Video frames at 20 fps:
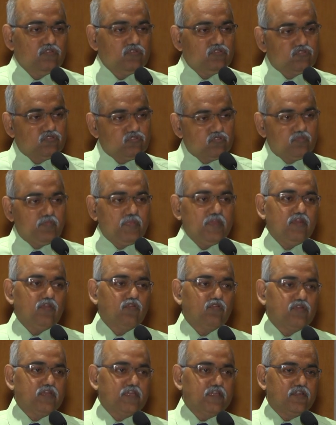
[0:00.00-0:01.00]
should be
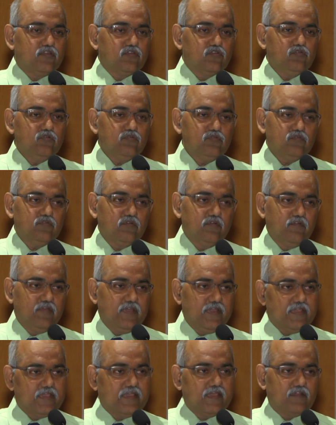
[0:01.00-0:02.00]
looked into
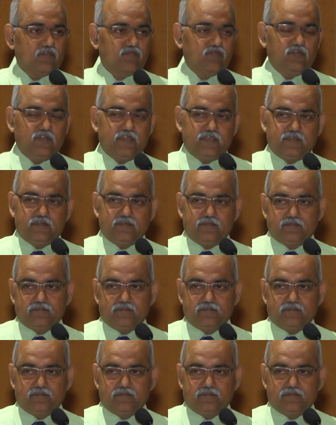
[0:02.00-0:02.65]
very carefully